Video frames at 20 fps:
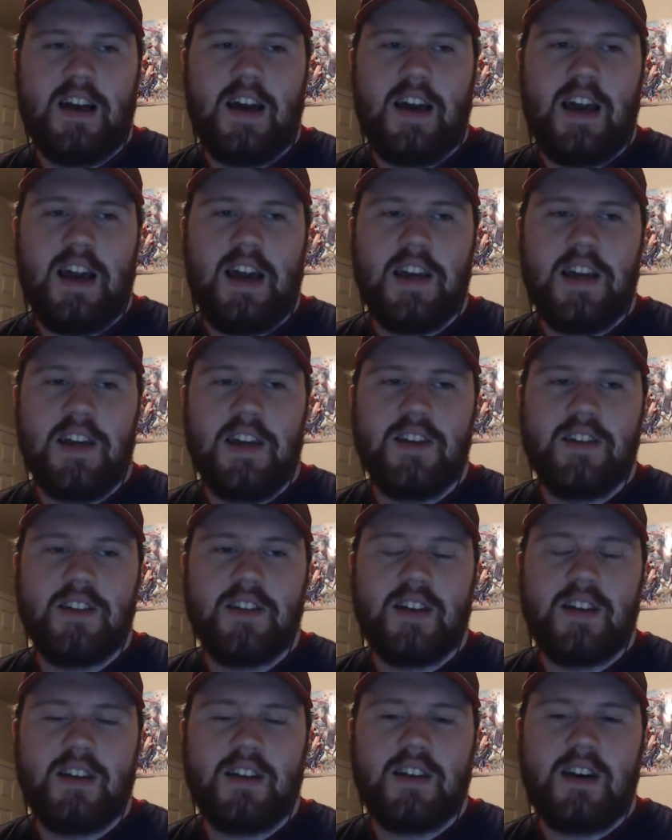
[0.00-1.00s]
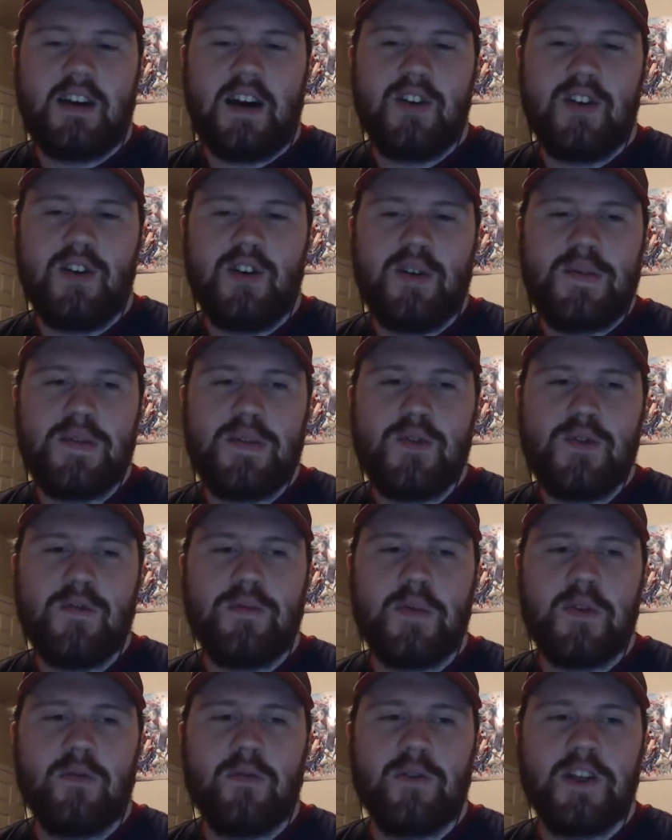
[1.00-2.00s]
And I don't know if you've
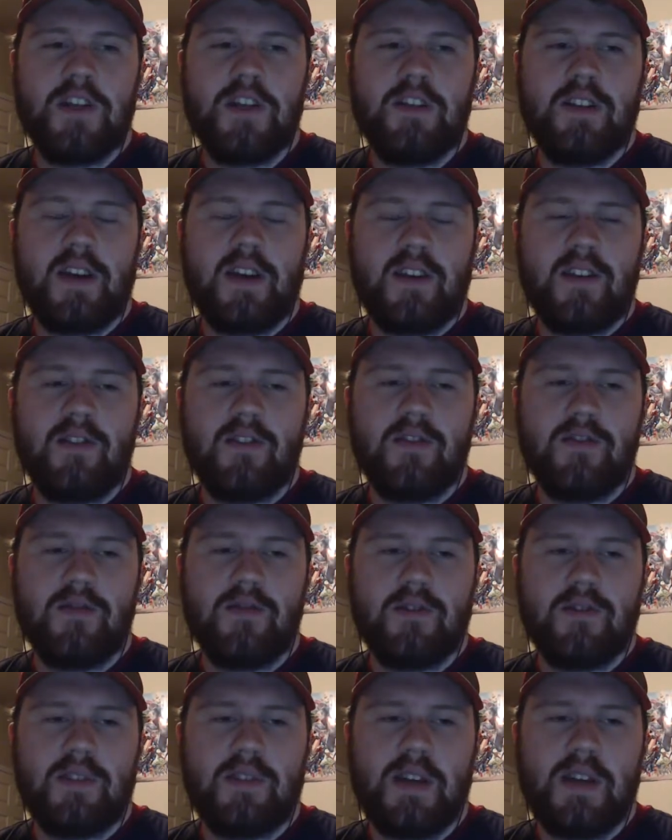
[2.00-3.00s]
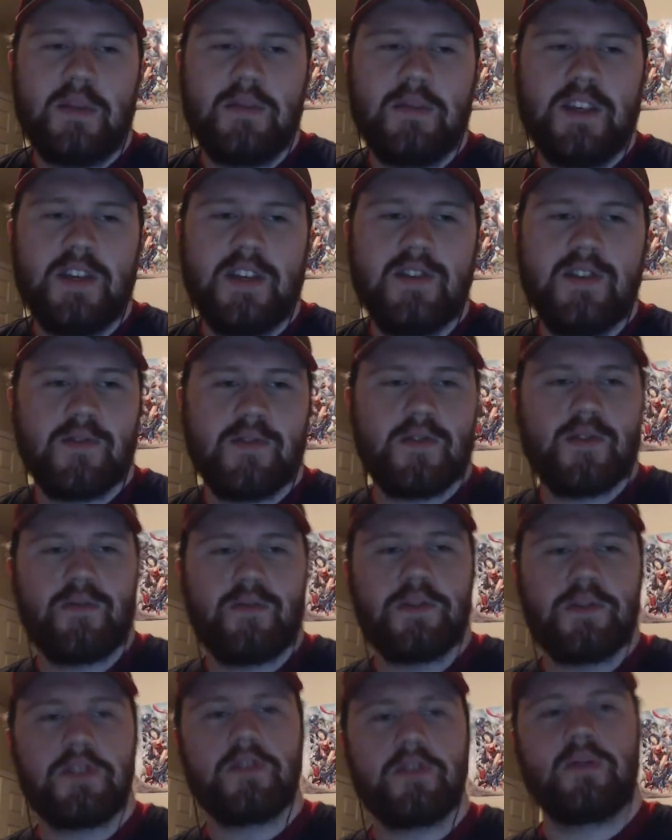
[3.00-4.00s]
been reading like the little dumb teasers,
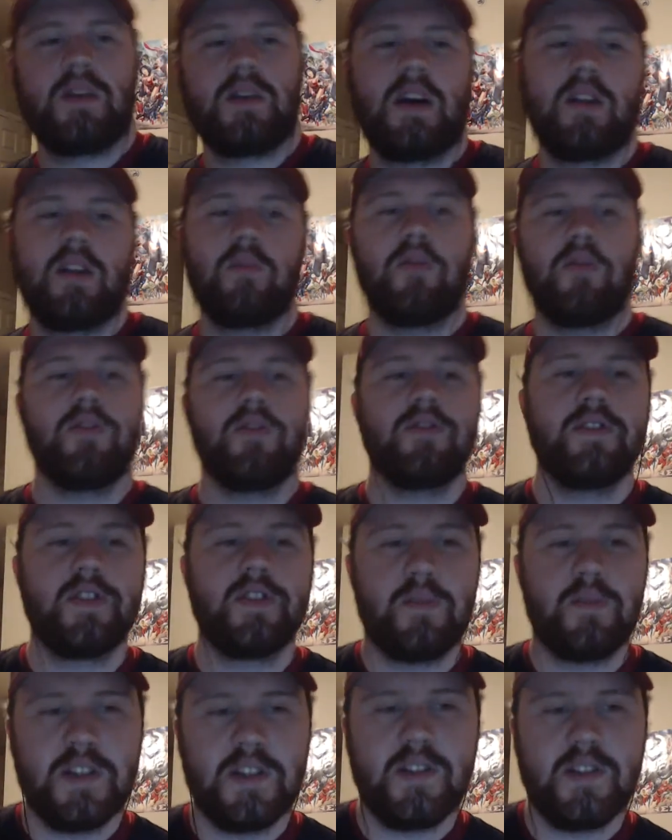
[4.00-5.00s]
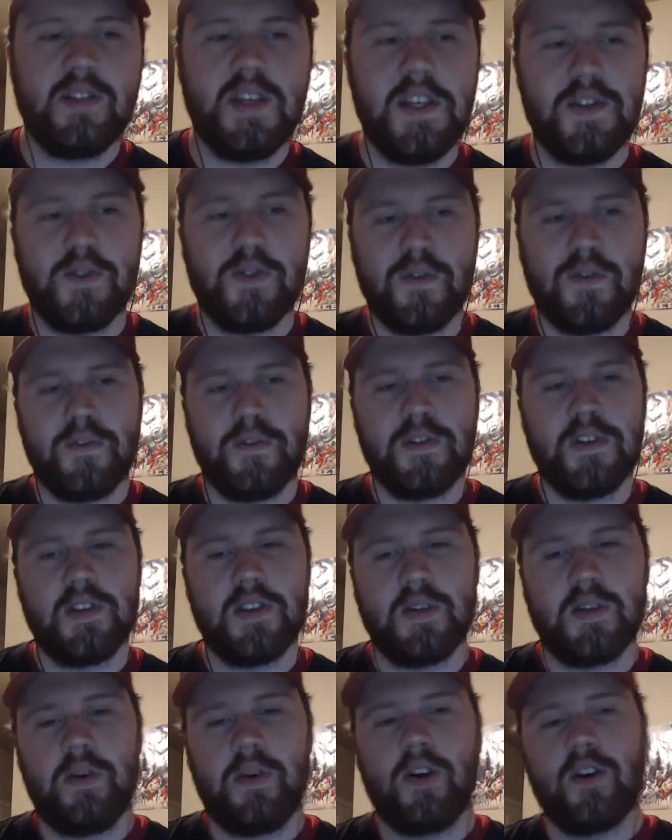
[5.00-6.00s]
which are kind of pointless, but the teaser for this
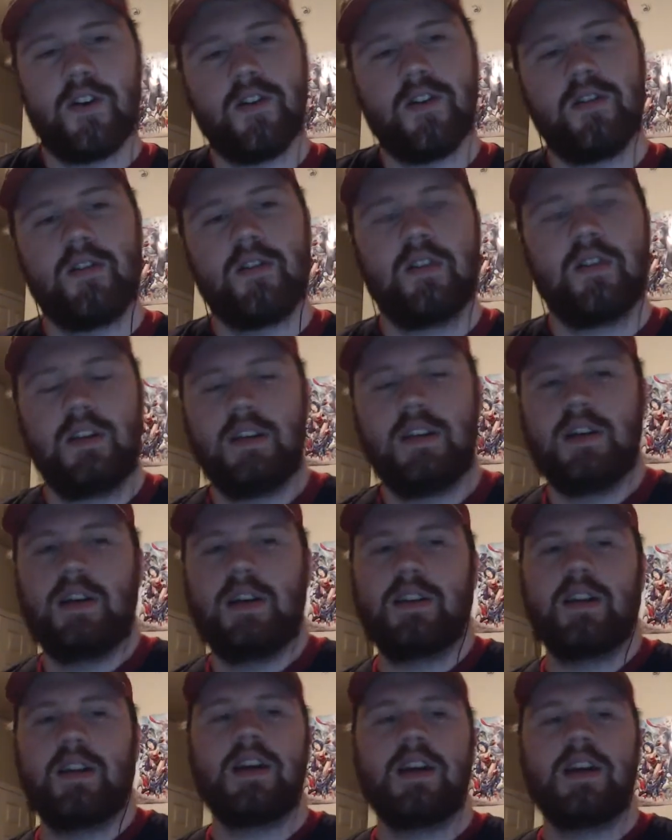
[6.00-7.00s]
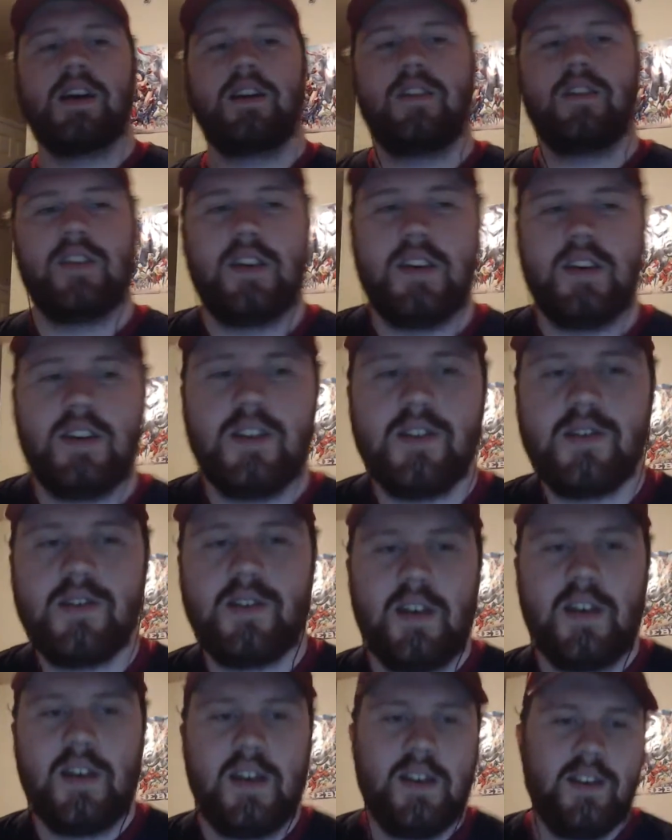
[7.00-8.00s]
part at the end
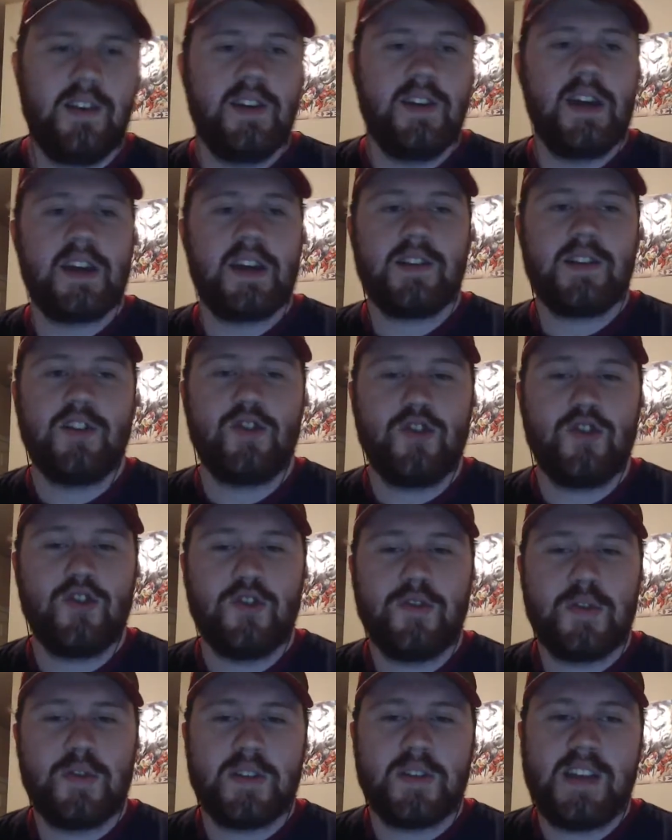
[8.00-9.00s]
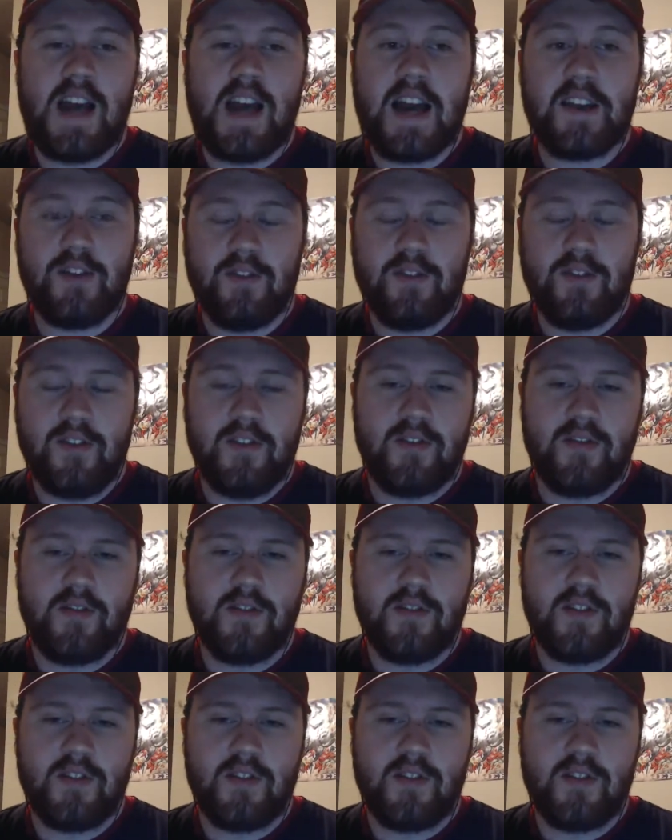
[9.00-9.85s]
is the next issue of Spectacular